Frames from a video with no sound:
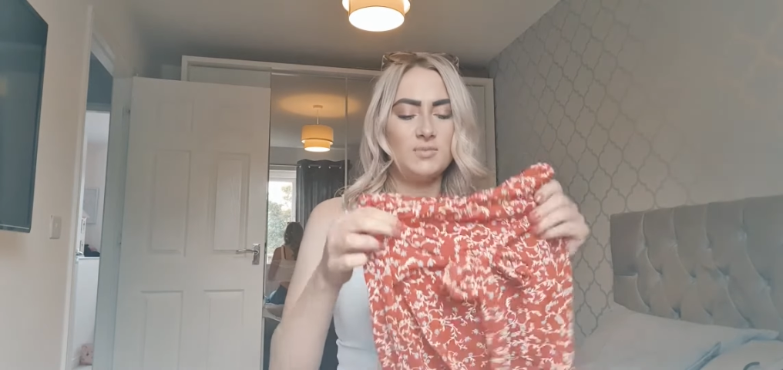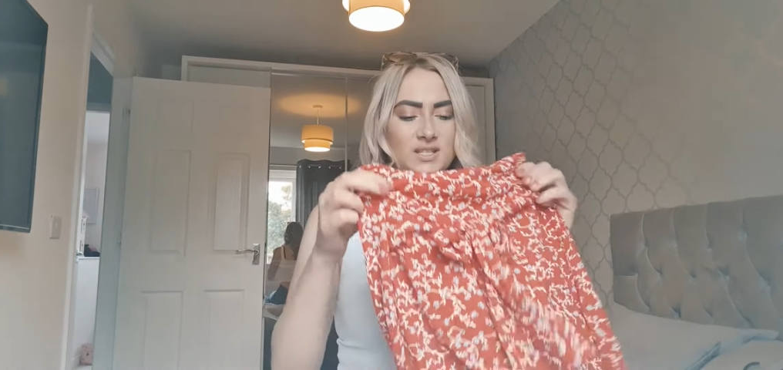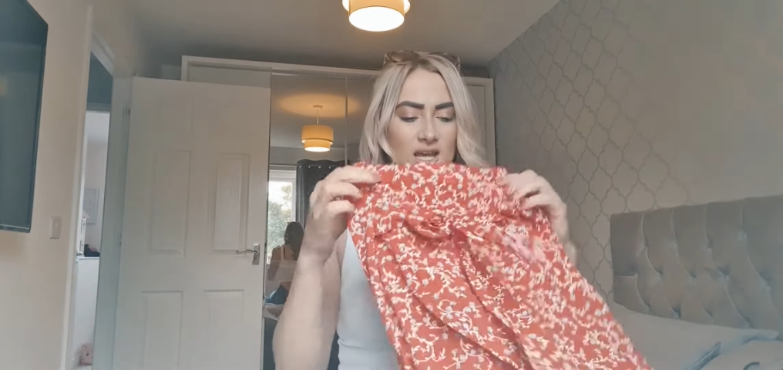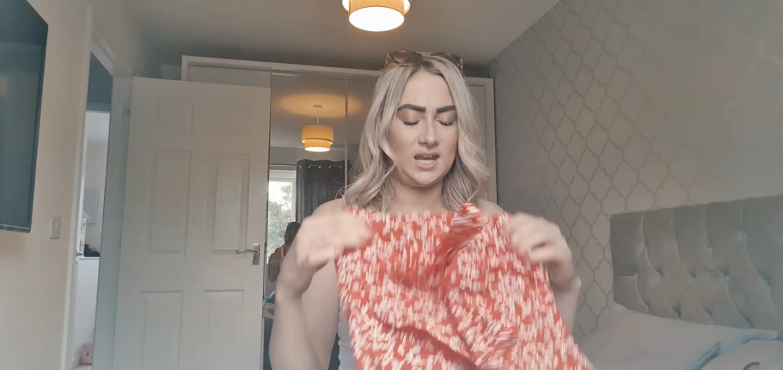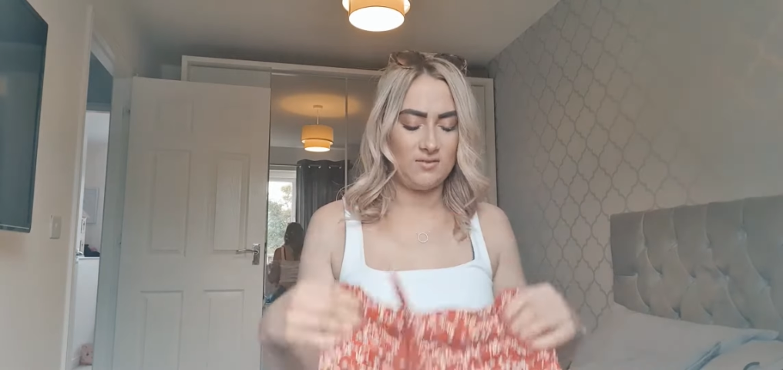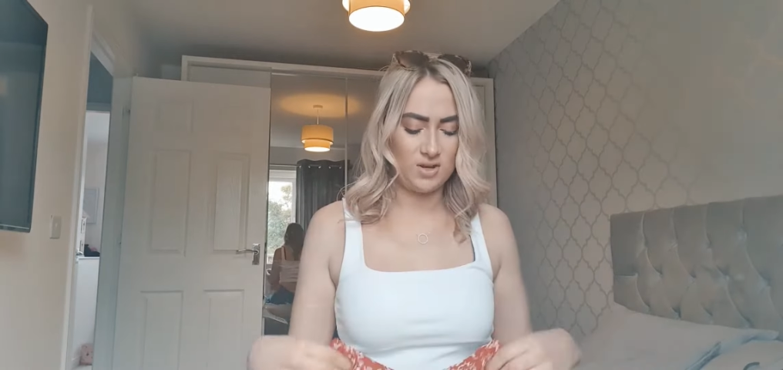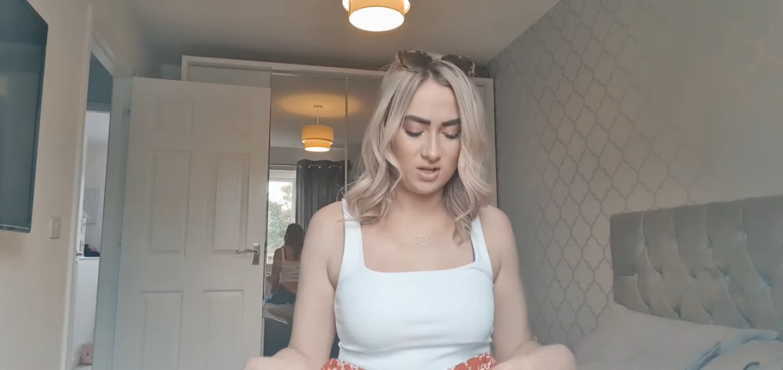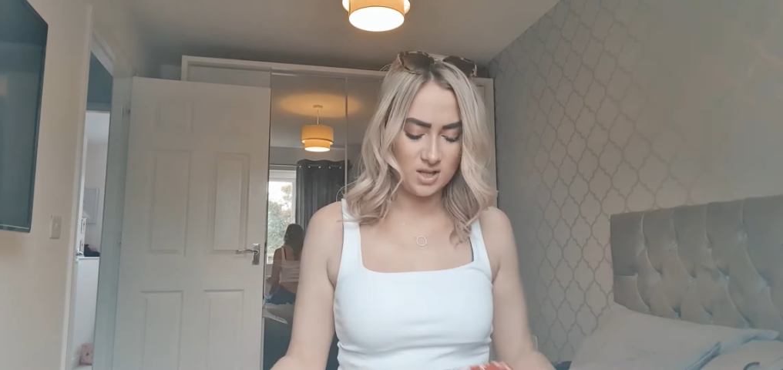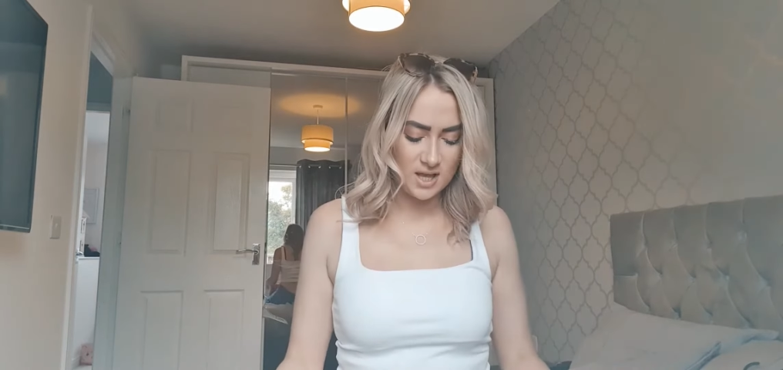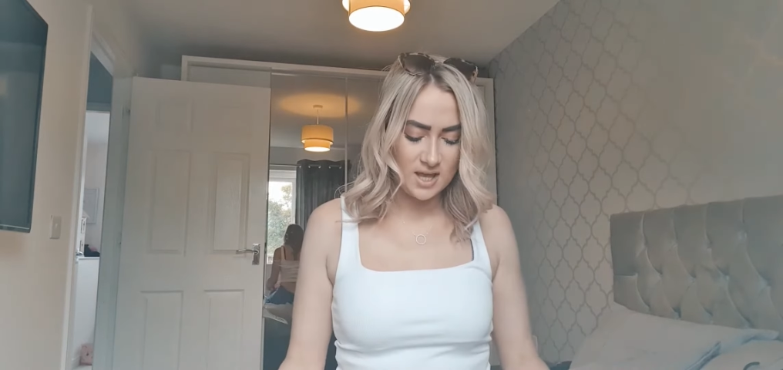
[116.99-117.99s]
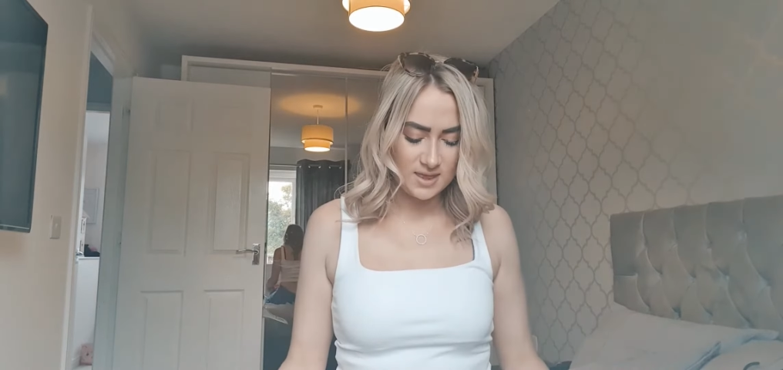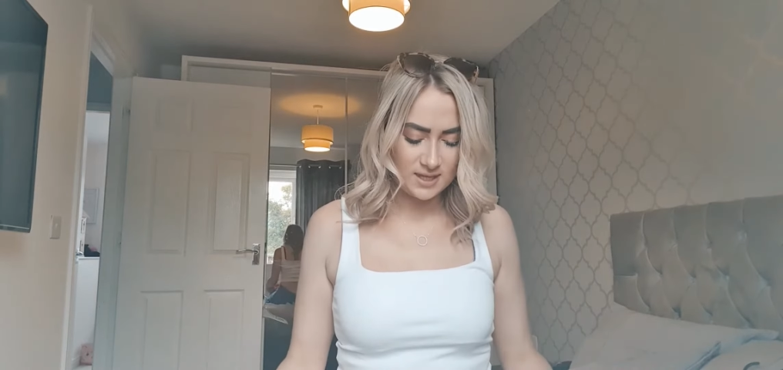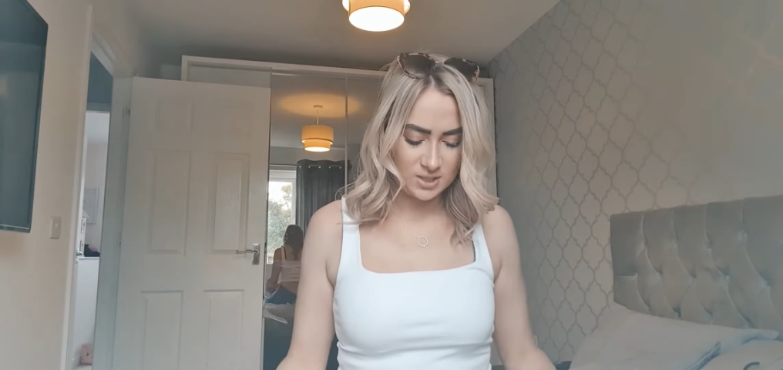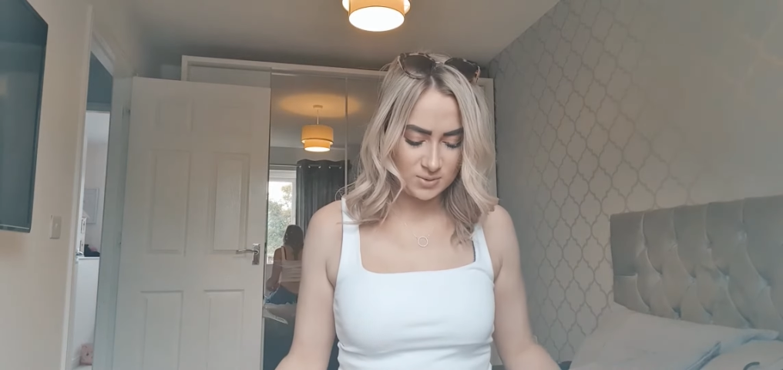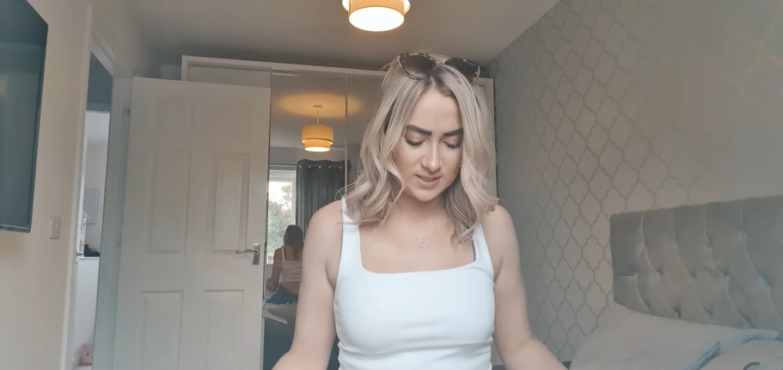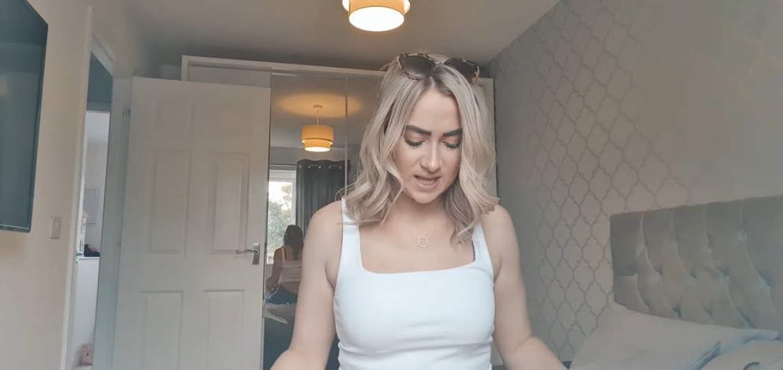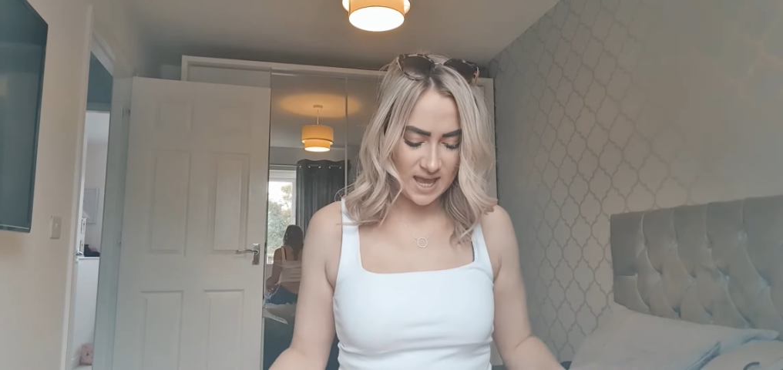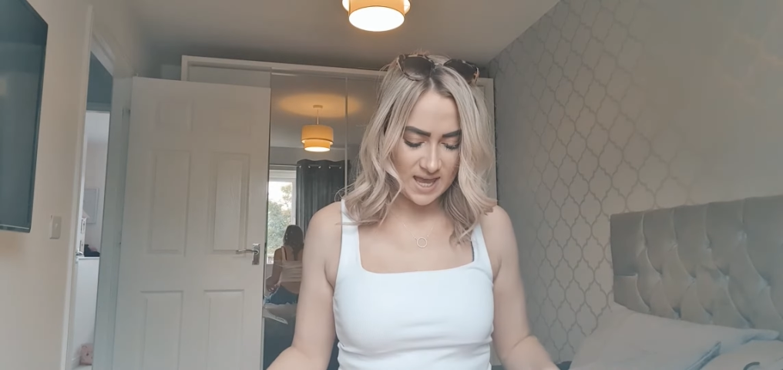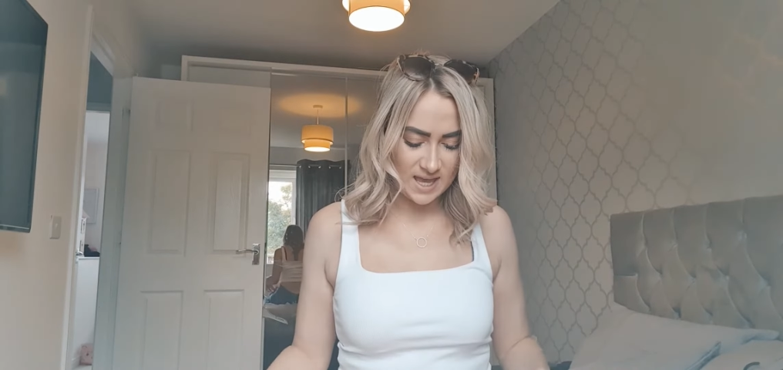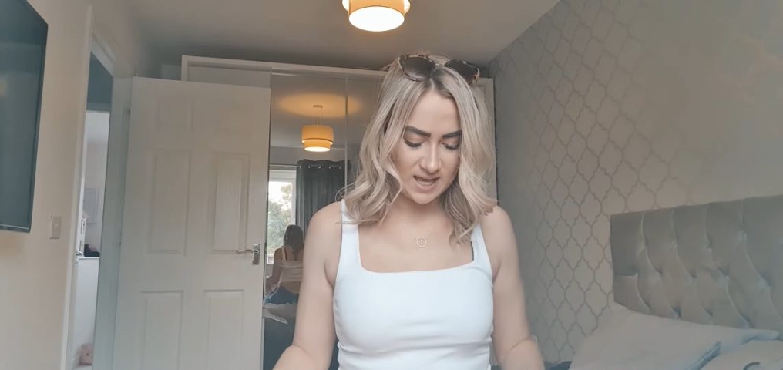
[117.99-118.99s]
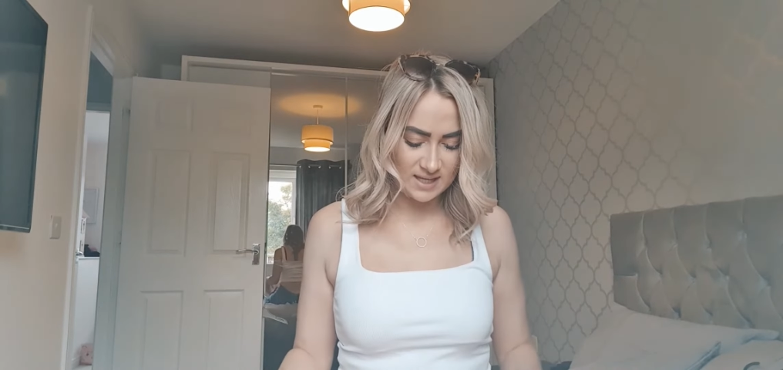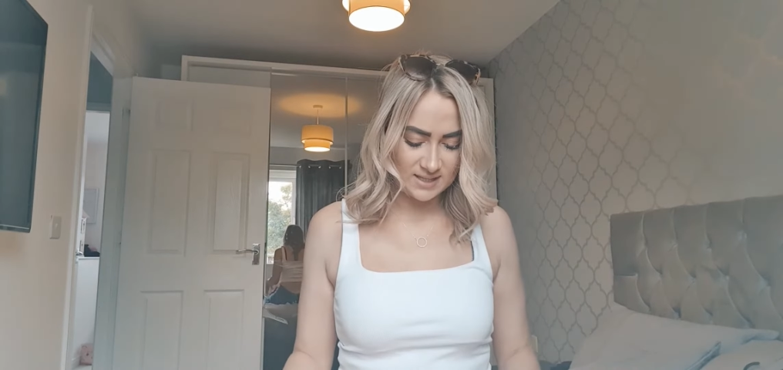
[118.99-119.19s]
material this was like